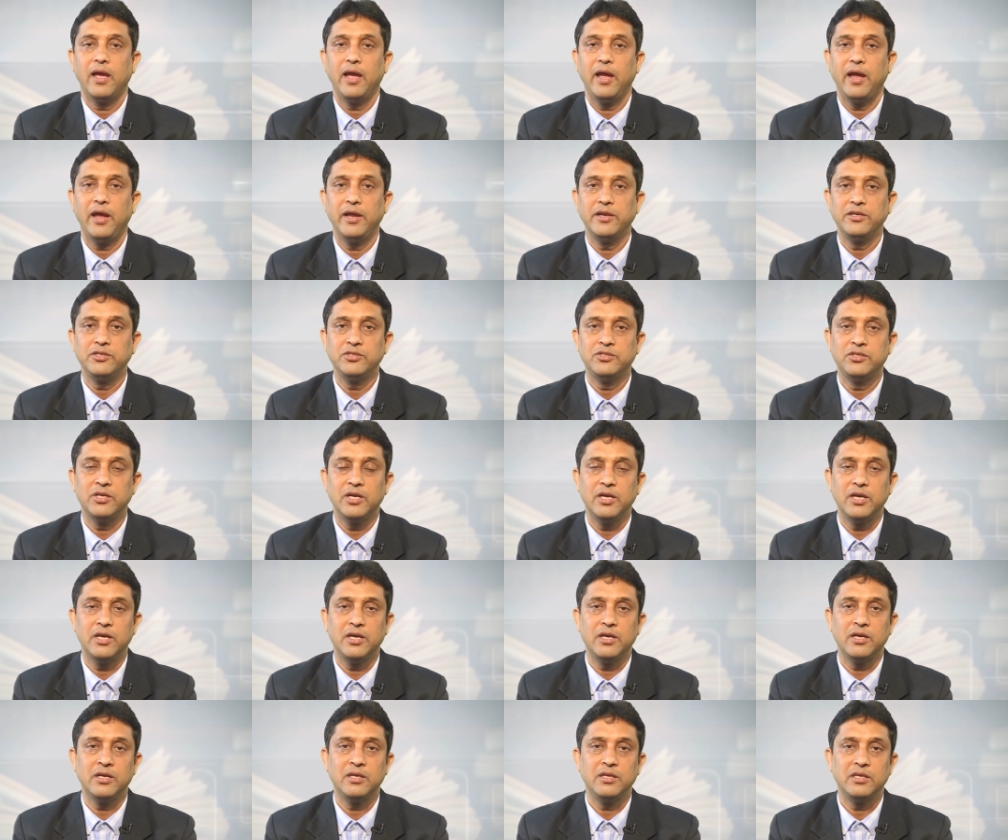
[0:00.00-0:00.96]
and
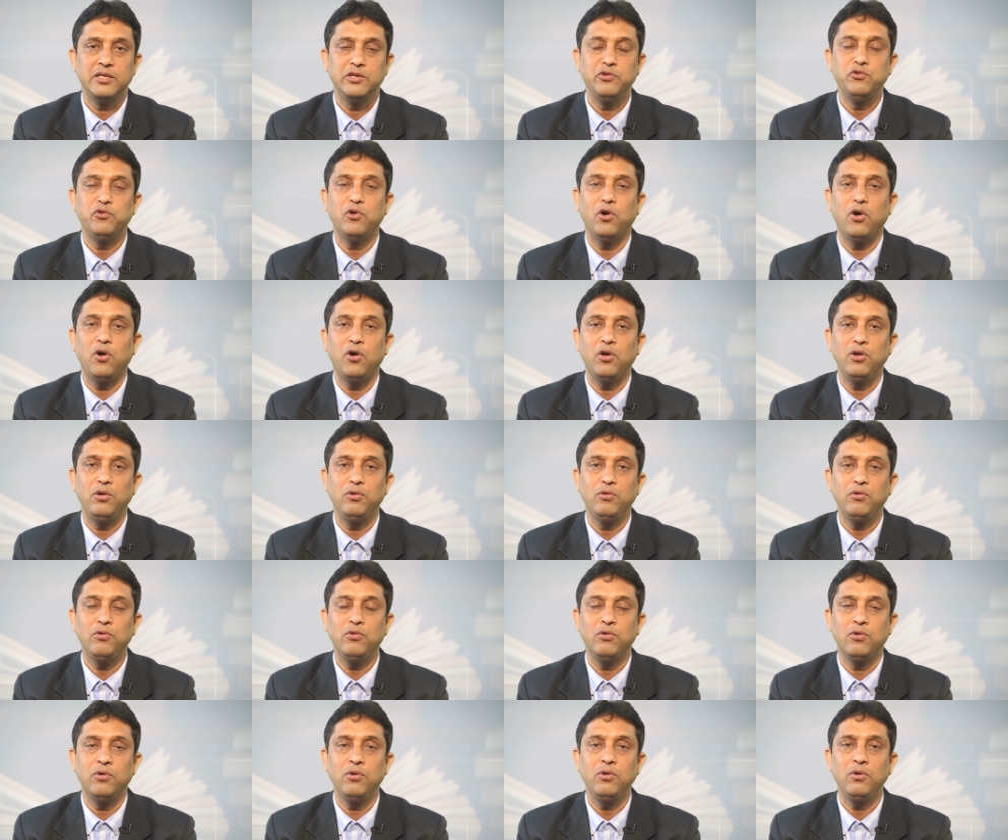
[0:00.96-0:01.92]
you all
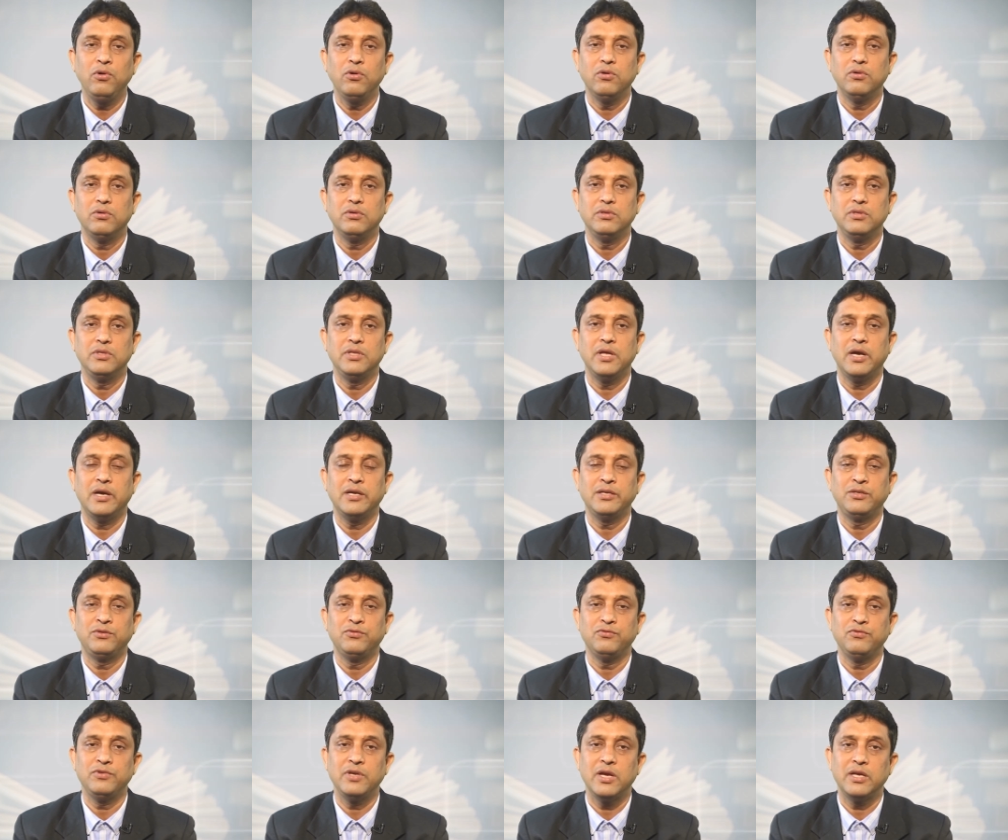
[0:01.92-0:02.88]
know
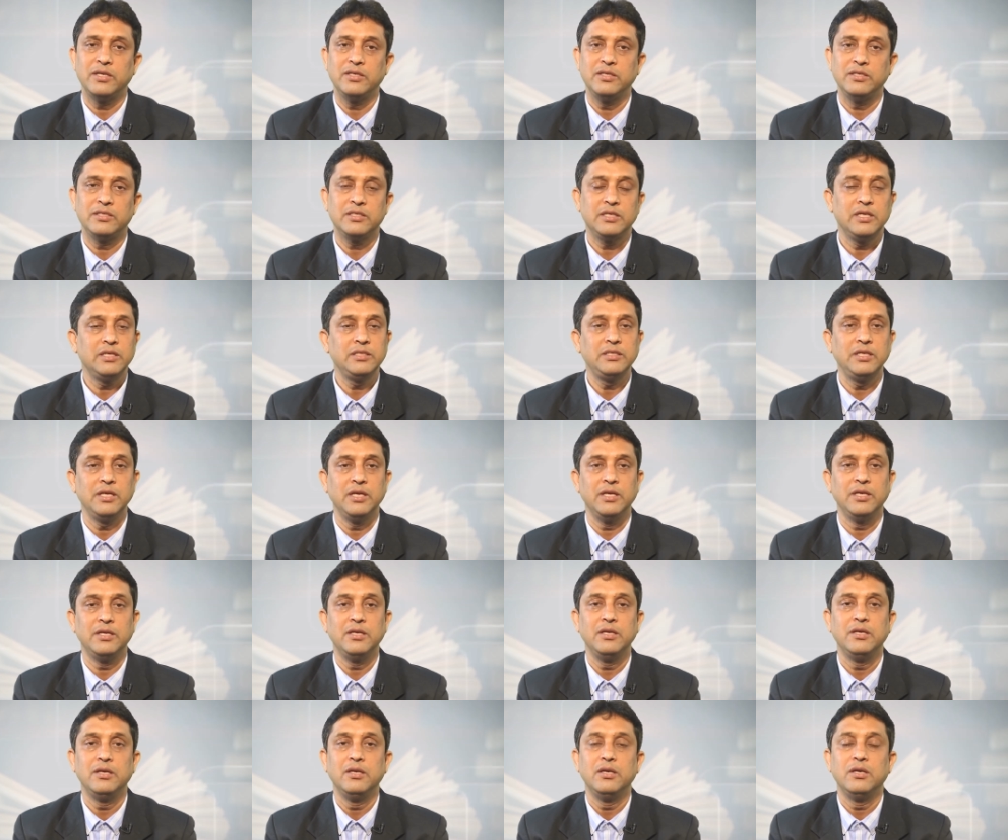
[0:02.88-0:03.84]
that we are
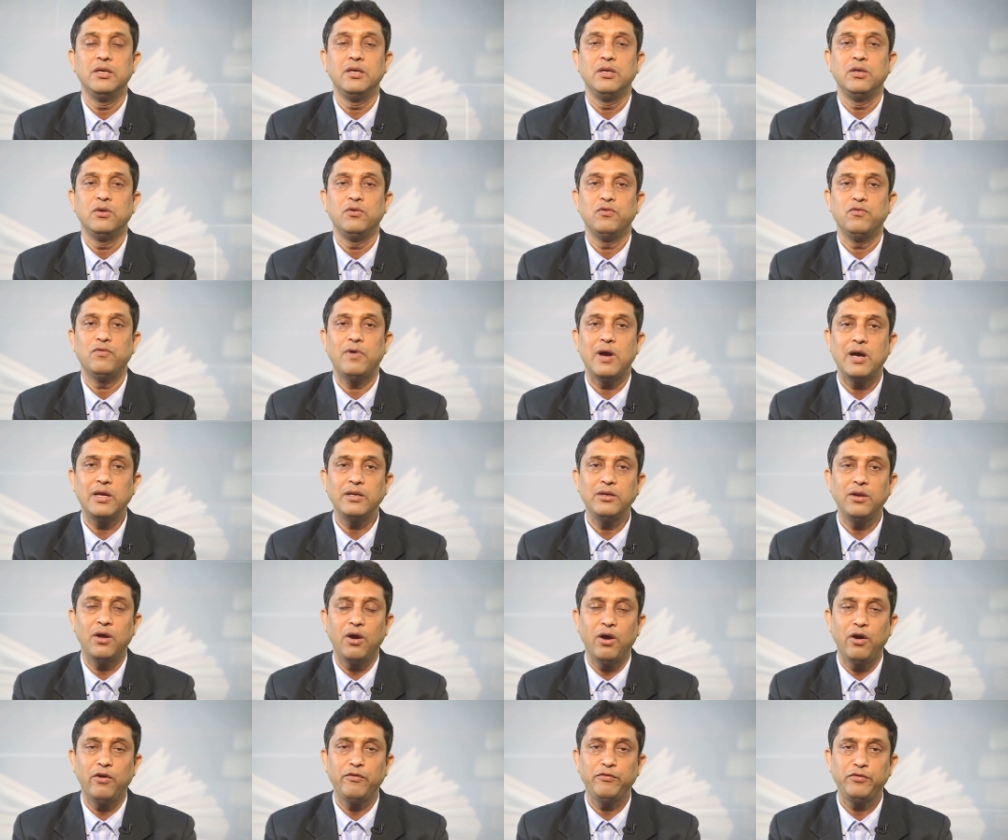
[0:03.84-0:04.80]
discussing one
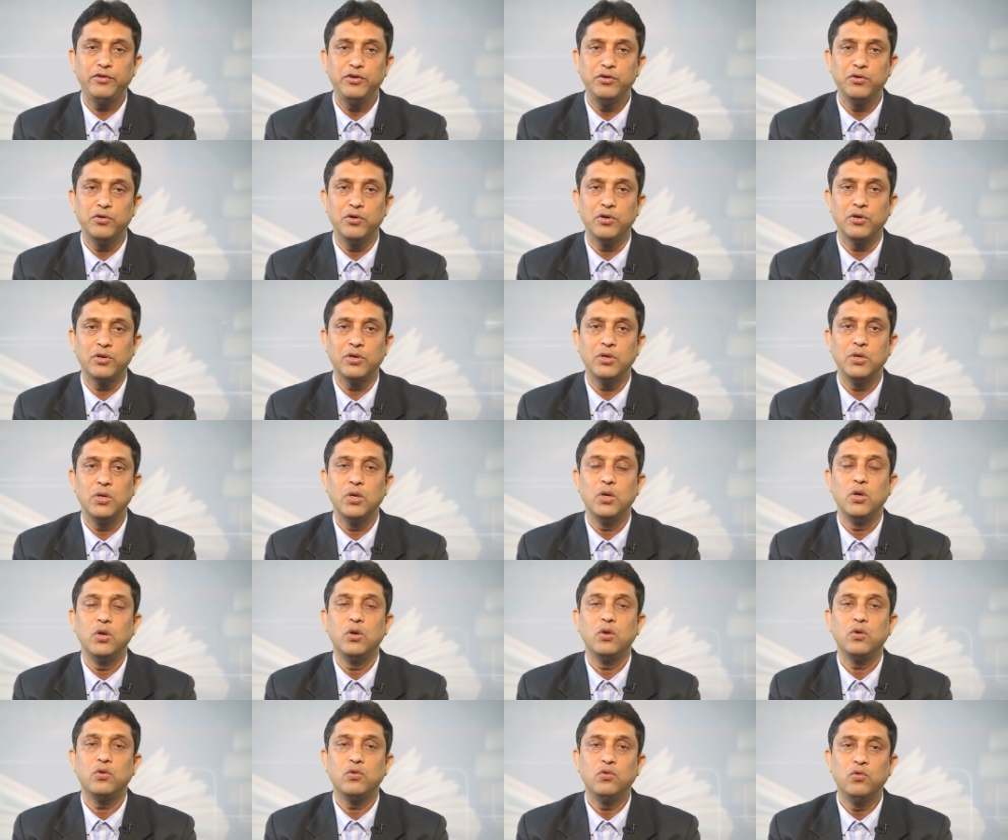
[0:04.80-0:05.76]
of your
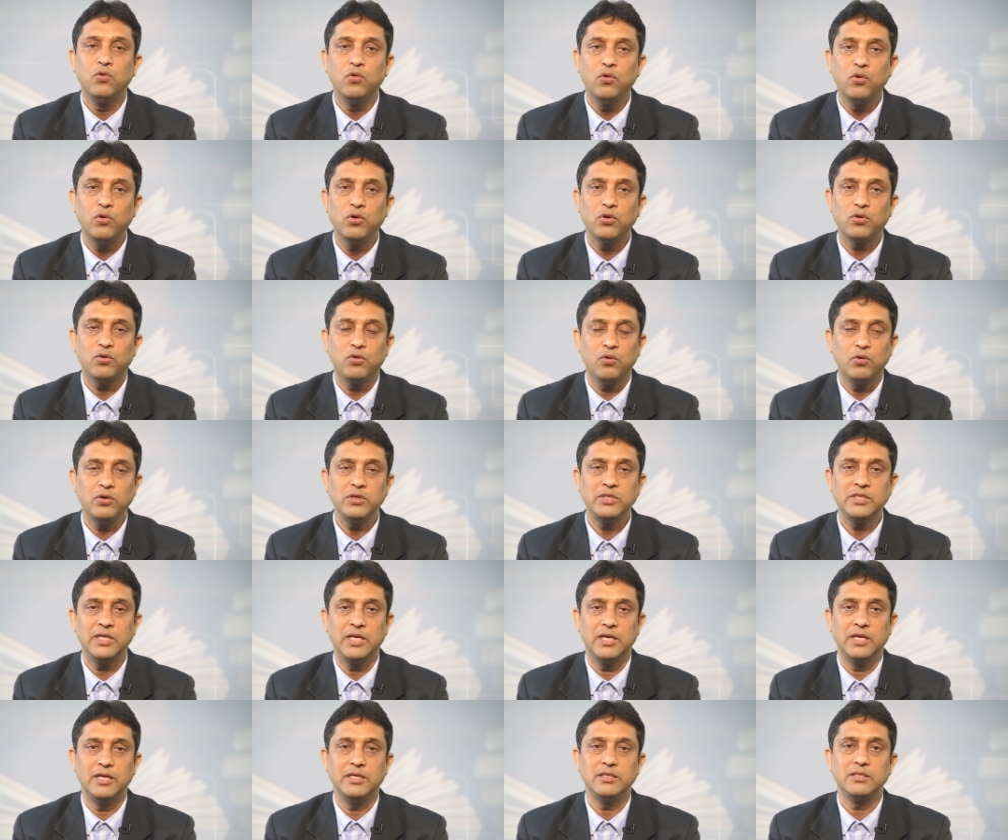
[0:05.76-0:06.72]
core
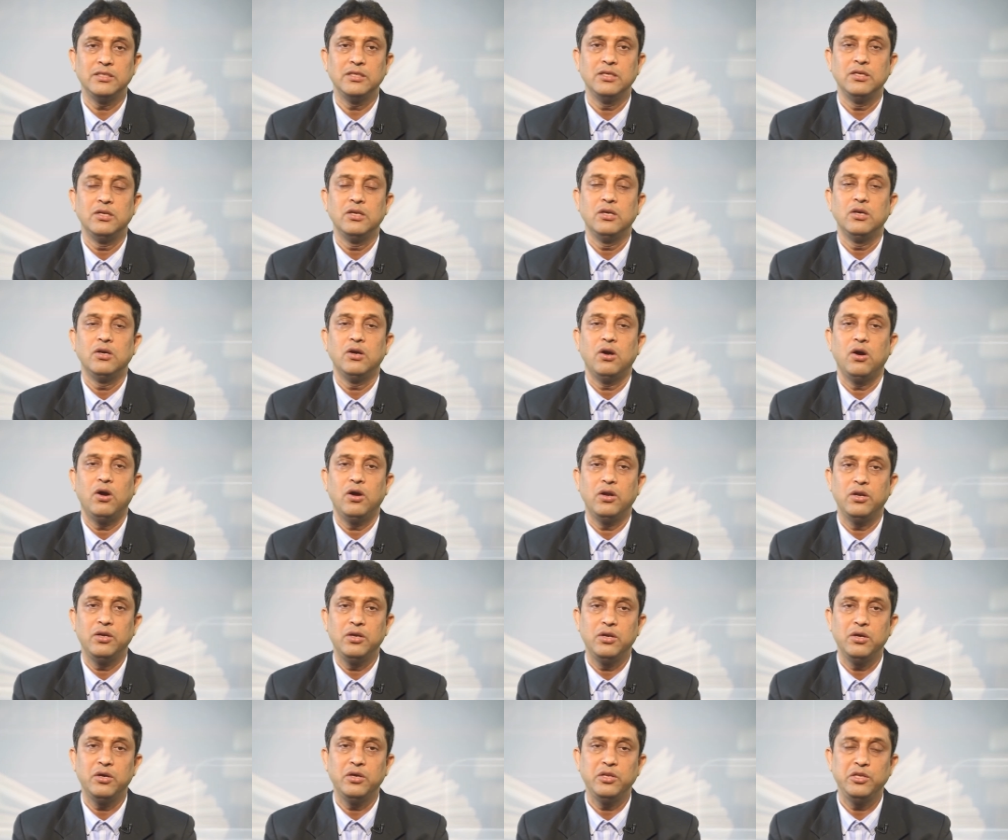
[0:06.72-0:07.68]
courses
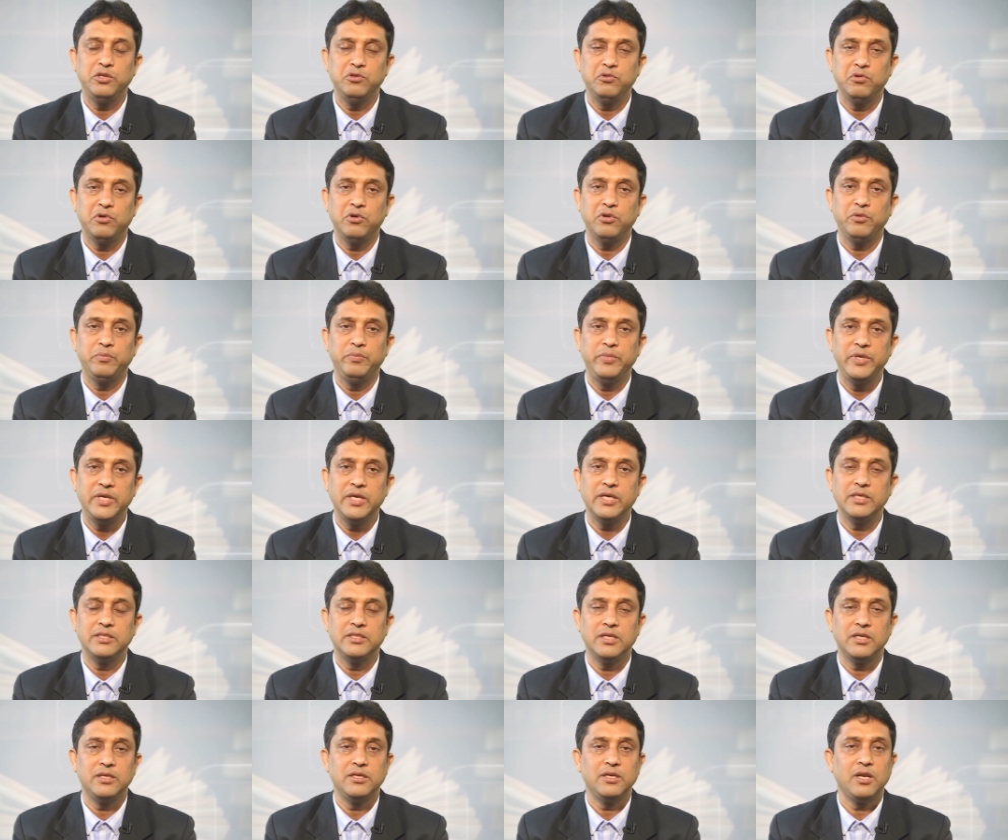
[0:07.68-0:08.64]
under your
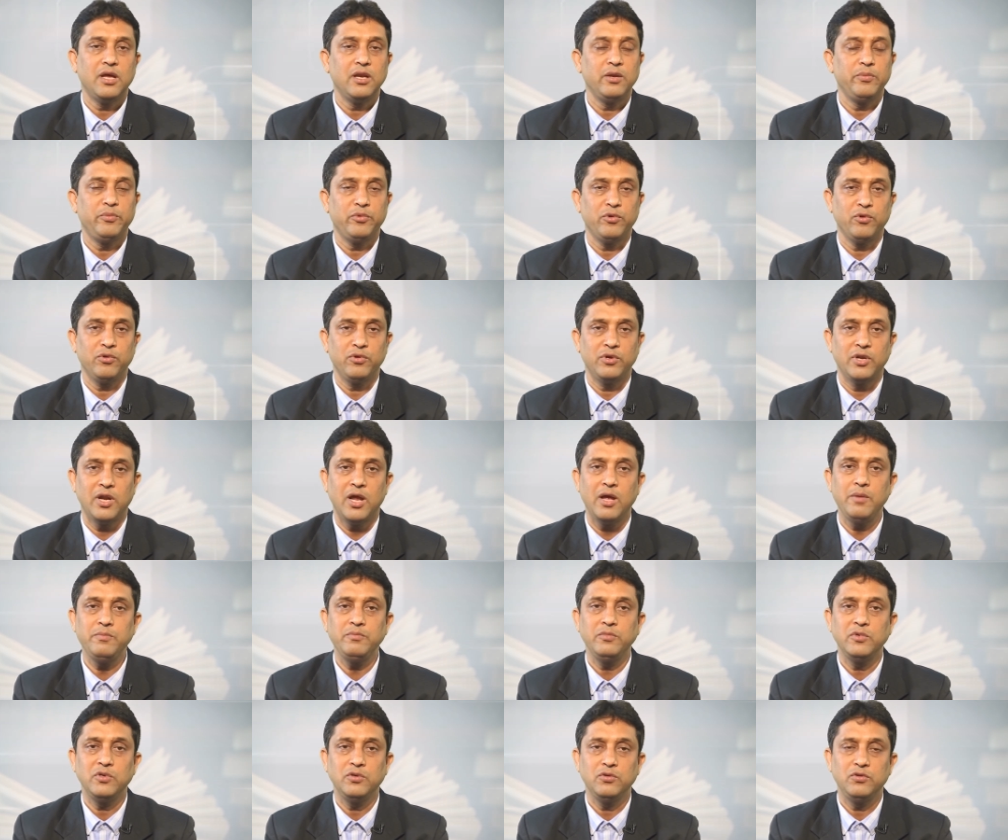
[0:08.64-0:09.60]
BA-General
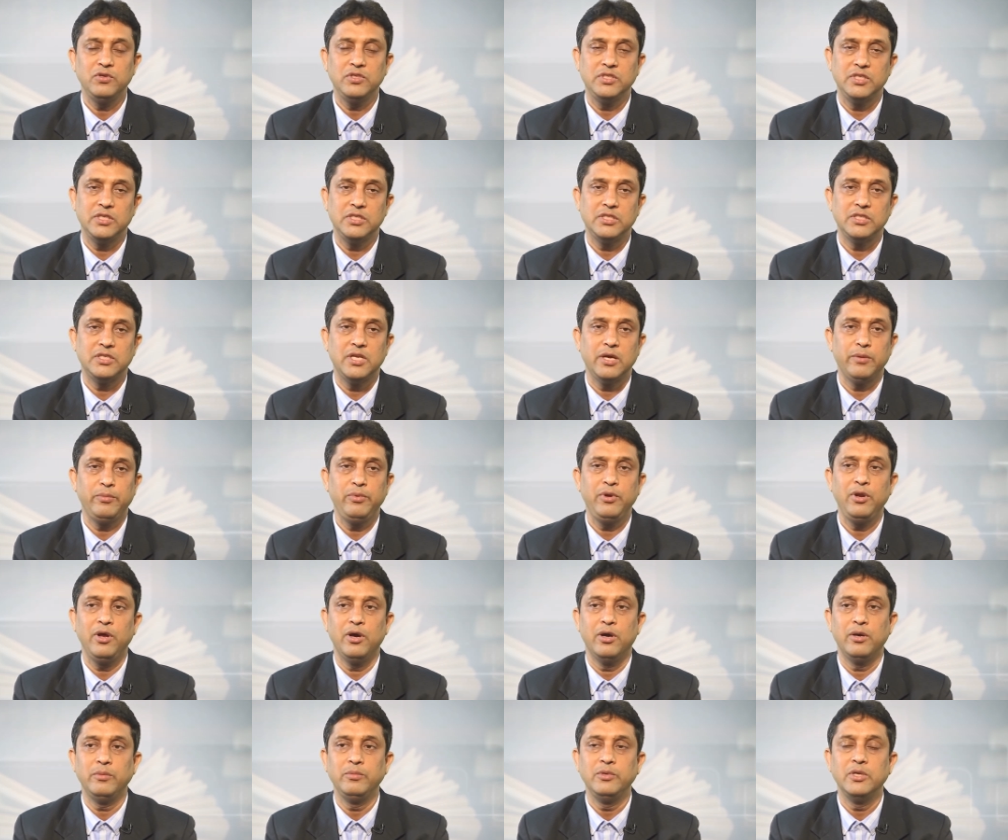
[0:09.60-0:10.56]
program, which is
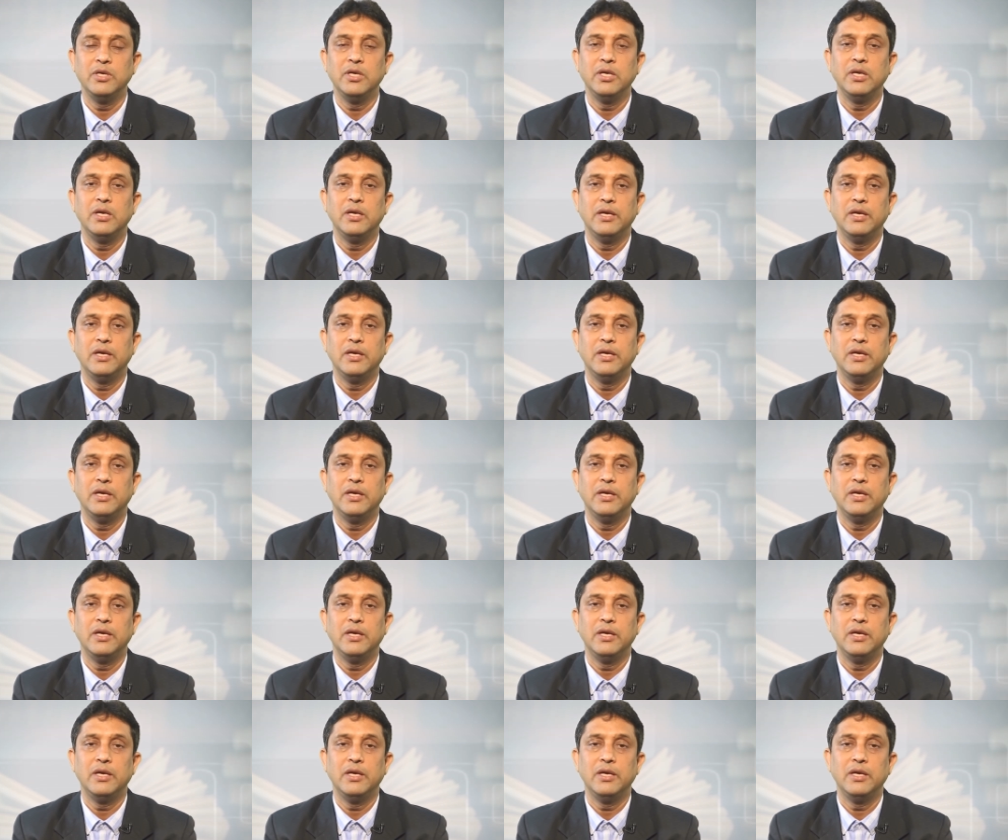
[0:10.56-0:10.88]
developed